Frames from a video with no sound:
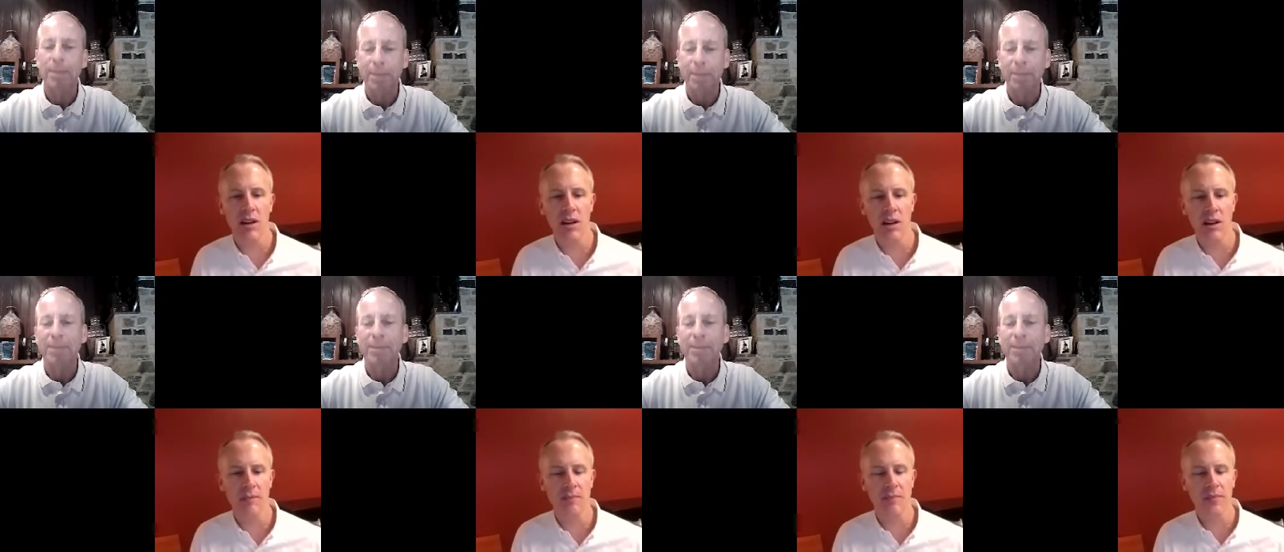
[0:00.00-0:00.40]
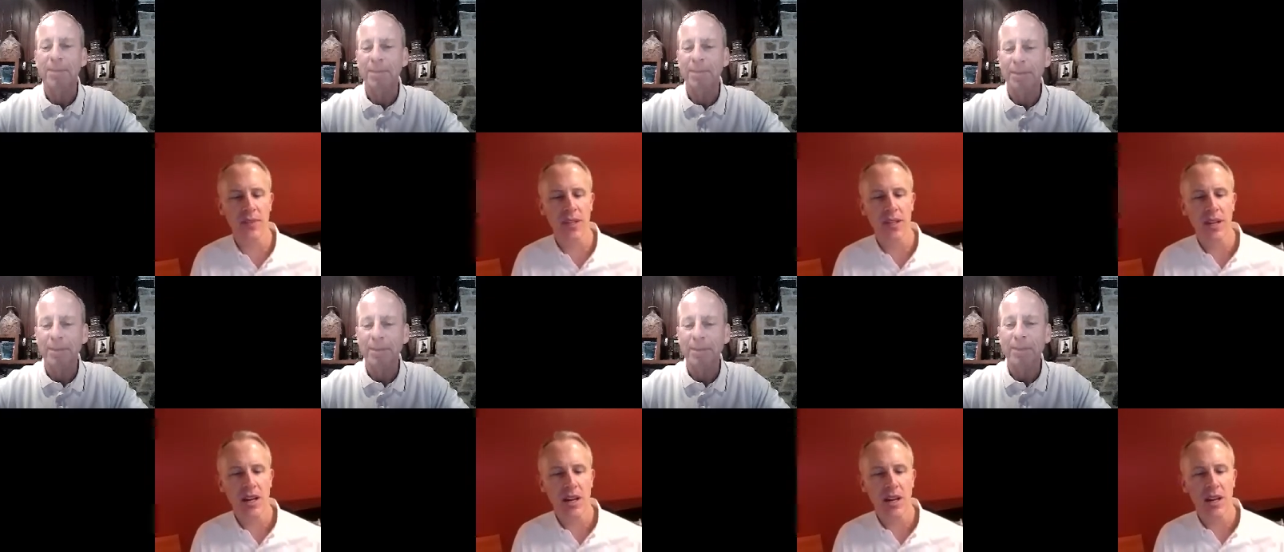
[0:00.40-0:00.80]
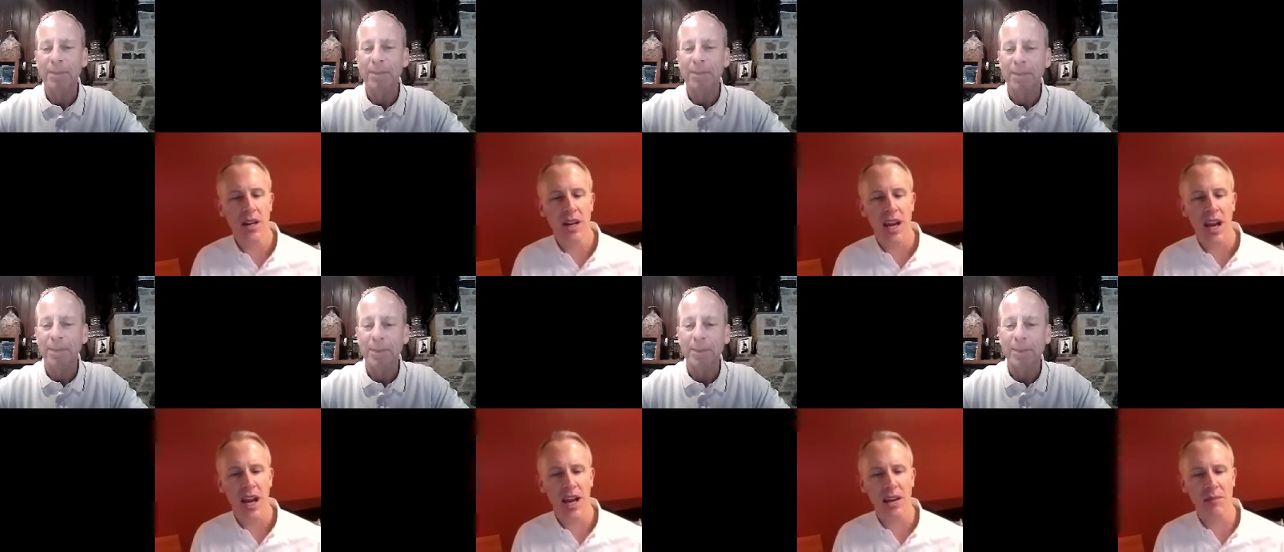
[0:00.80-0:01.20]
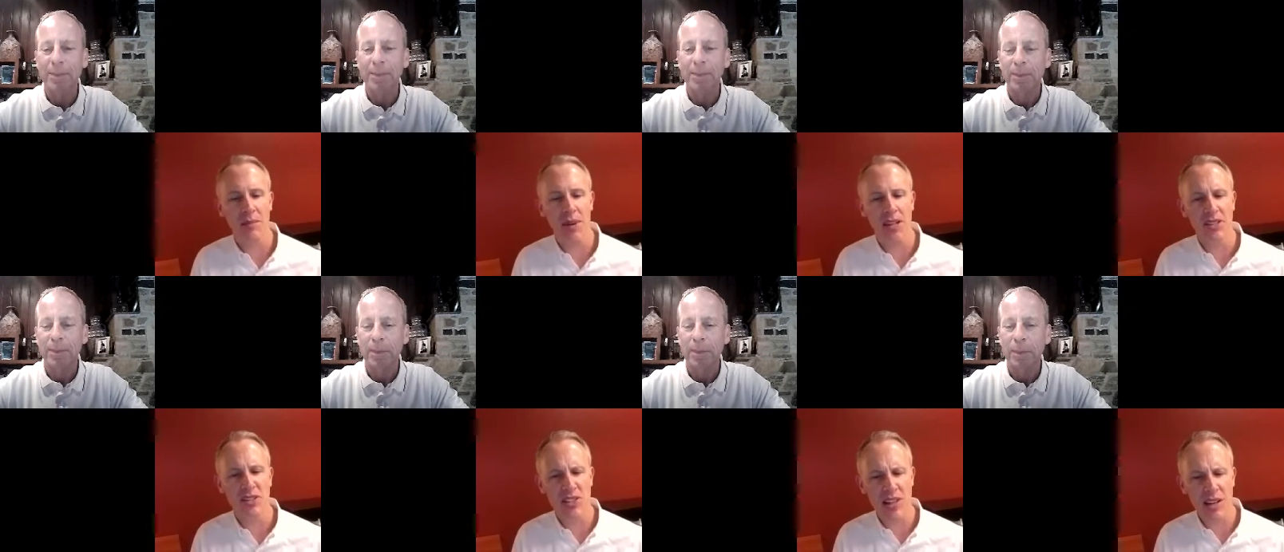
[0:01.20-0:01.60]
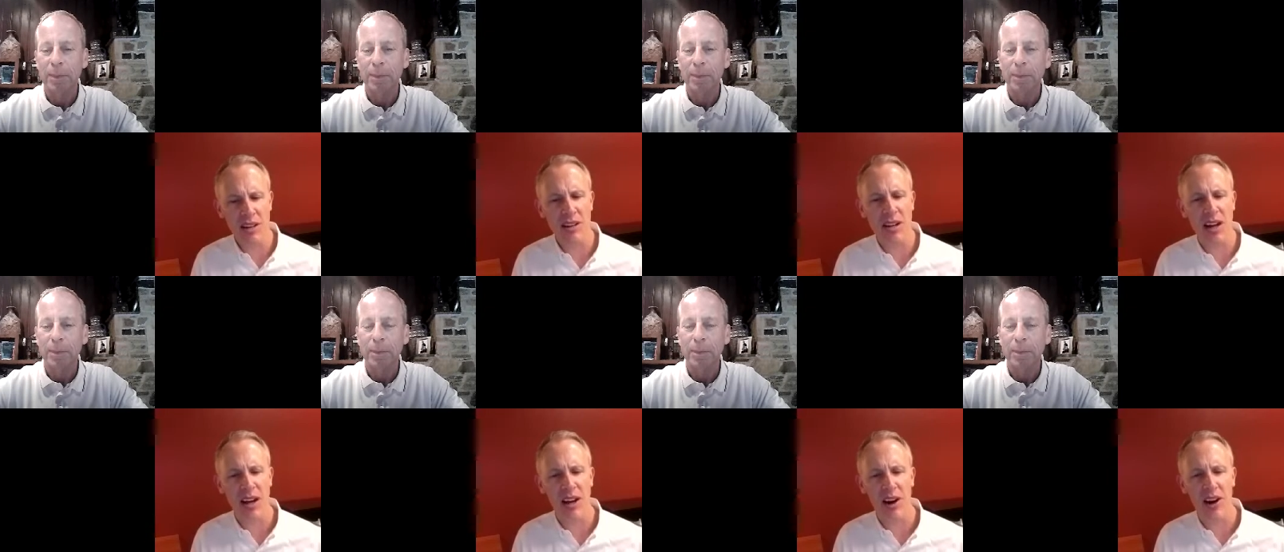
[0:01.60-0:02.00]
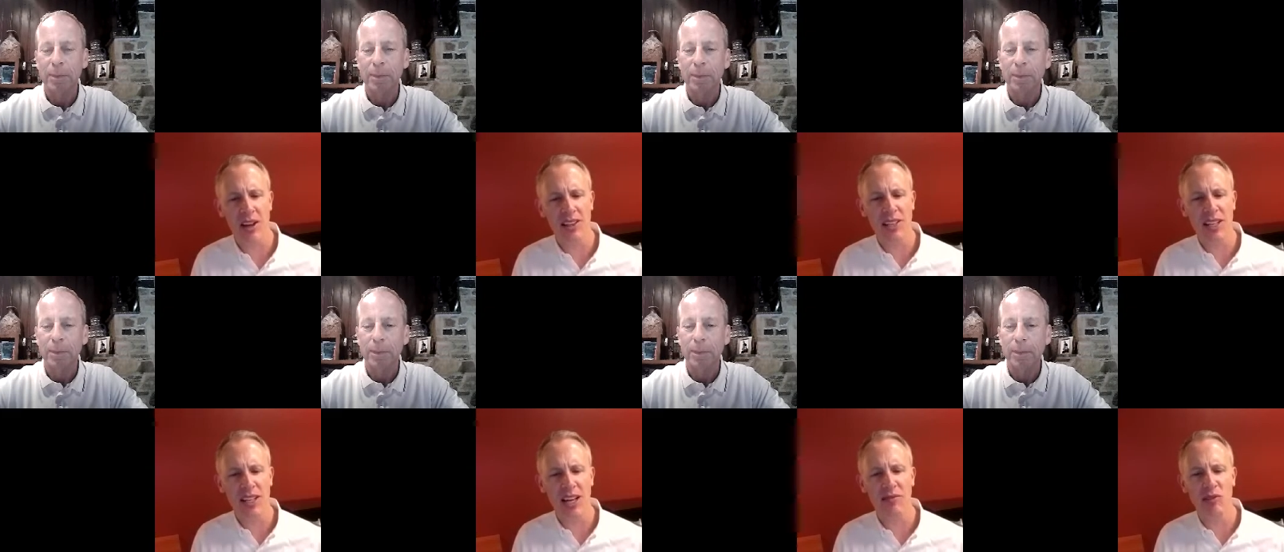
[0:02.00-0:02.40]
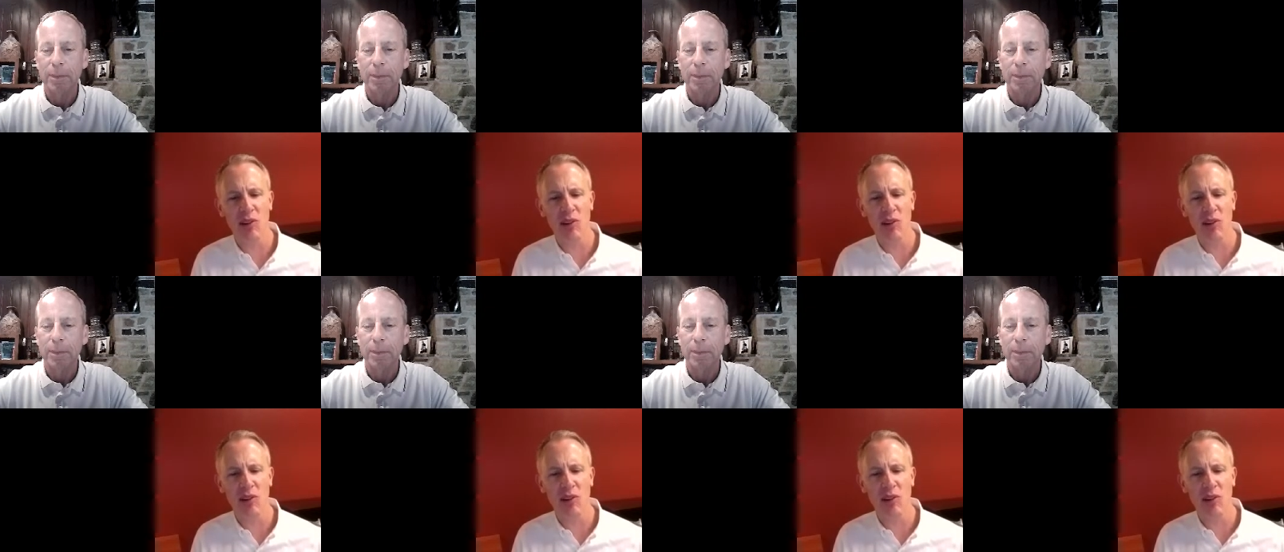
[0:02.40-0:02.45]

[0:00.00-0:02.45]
Speaker 1: Um, and my son and I, oddly,